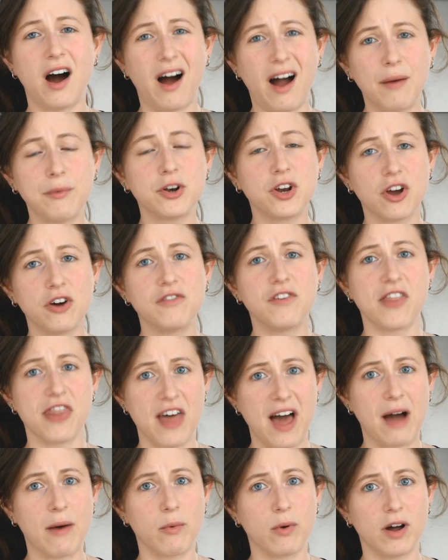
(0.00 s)
I would go for
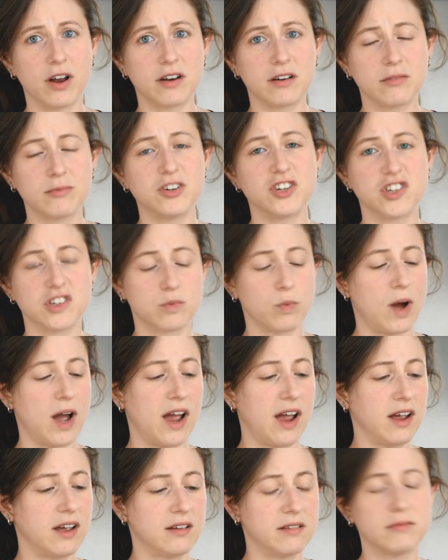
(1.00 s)
that one, which is
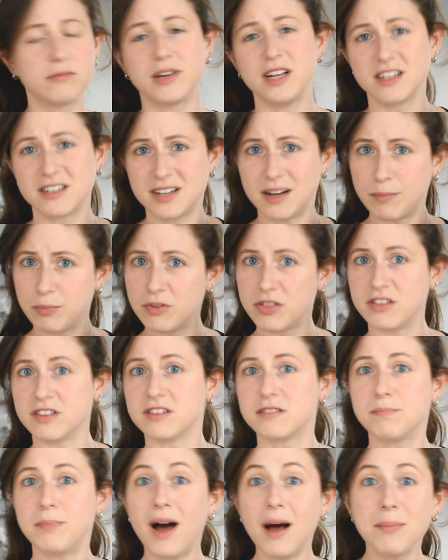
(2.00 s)
why we ended up with
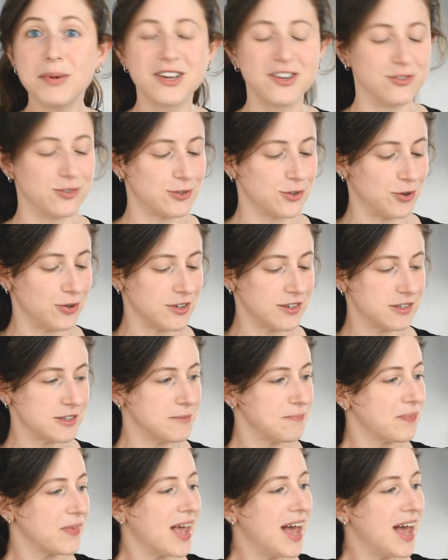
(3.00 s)
this barbecue sauce.